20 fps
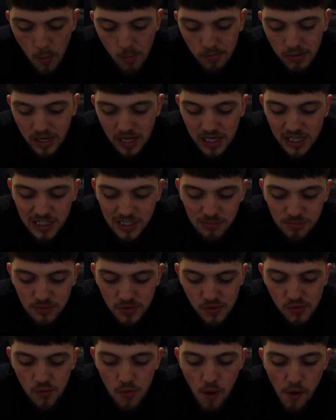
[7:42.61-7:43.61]
But, uh,
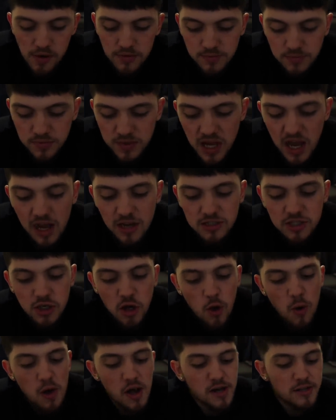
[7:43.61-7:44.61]
yeah,
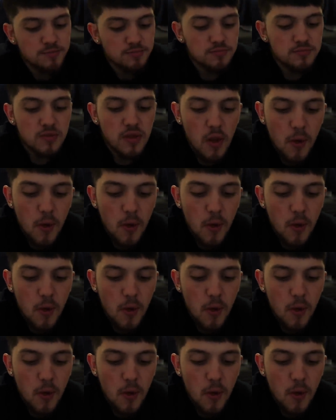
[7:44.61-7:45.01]
so, uh,